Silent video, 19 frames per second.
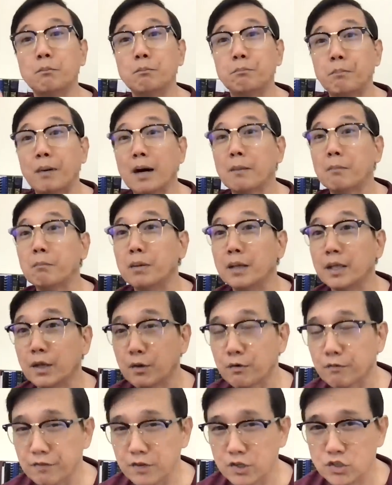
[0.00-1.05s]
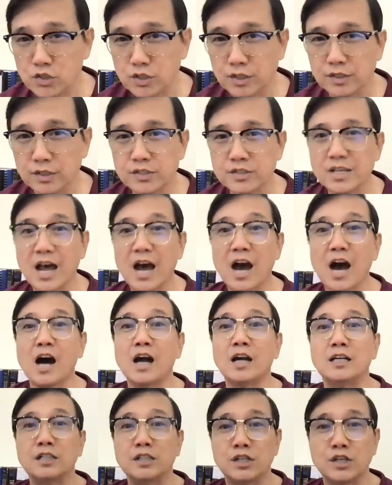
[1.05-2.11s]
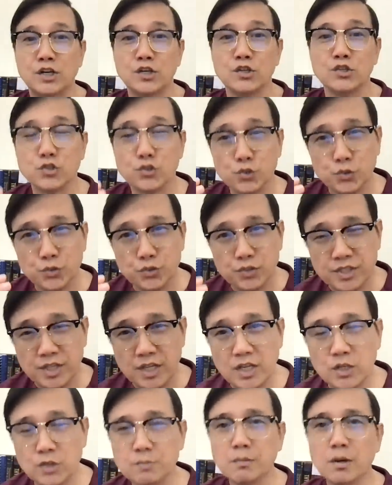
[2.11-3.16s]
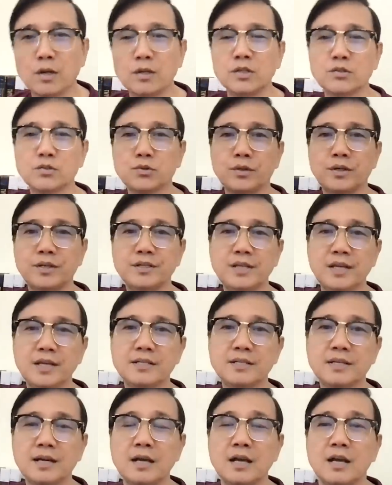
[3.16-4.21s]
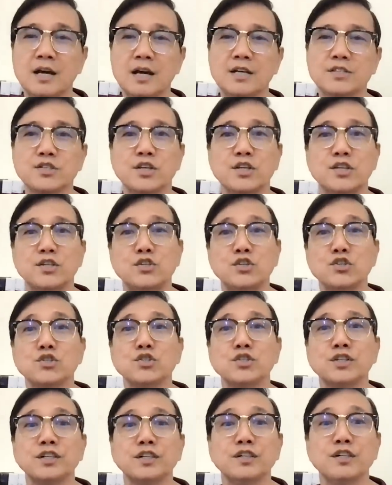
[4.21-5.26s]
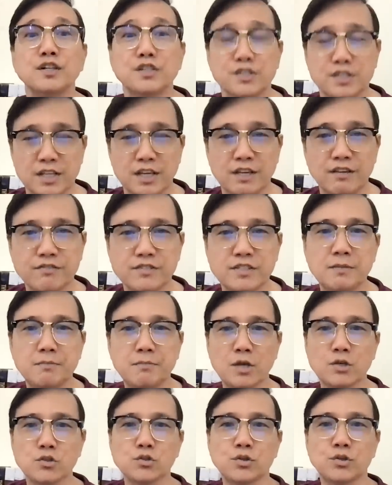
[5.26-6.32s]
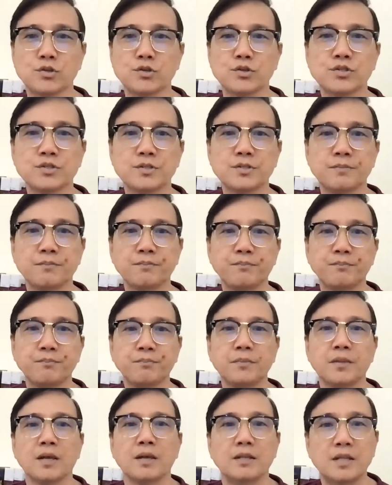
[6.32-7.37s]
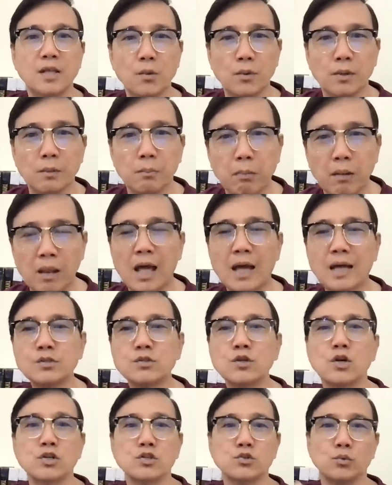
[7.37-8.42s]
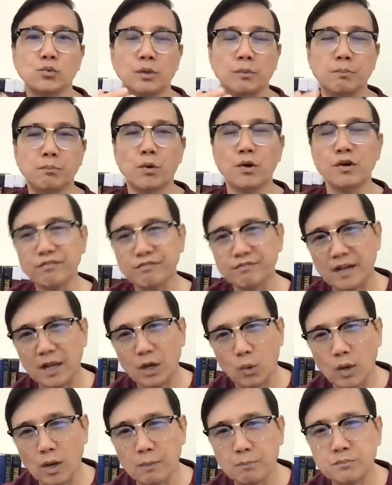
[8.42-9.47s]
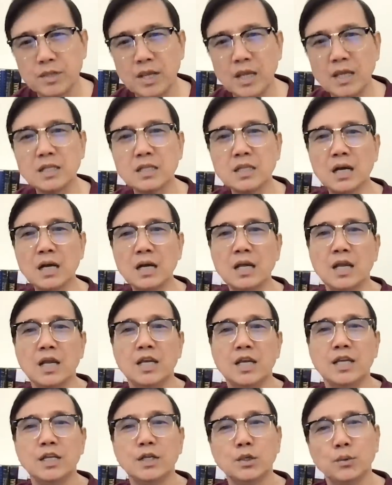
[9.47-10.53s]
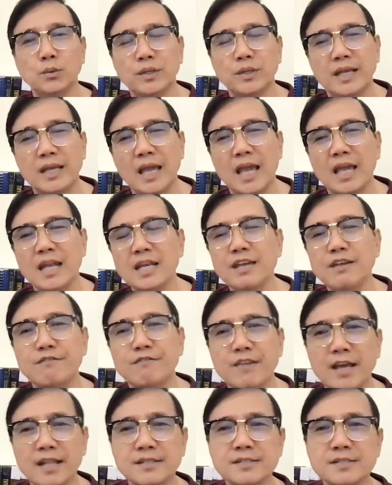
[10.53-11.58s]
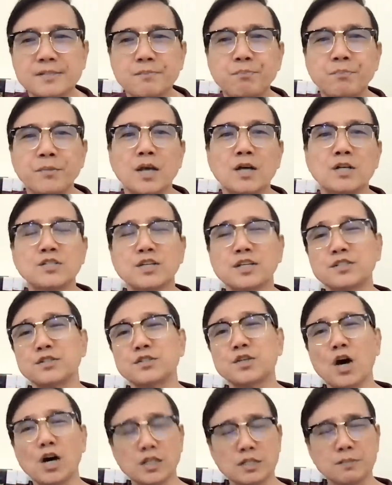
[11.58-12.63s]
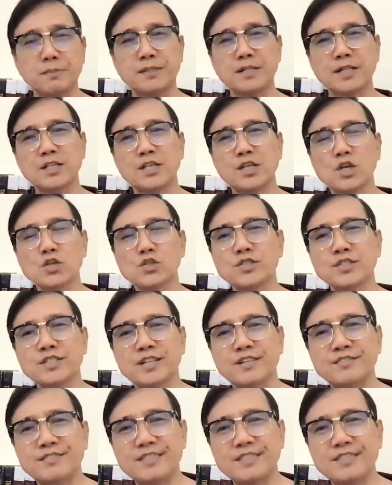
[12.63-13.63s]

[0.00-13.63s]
public officials are urged to continue monitoring data as an additional safety measures. They will plan to report follow-up data, including any events such as hospitalizations and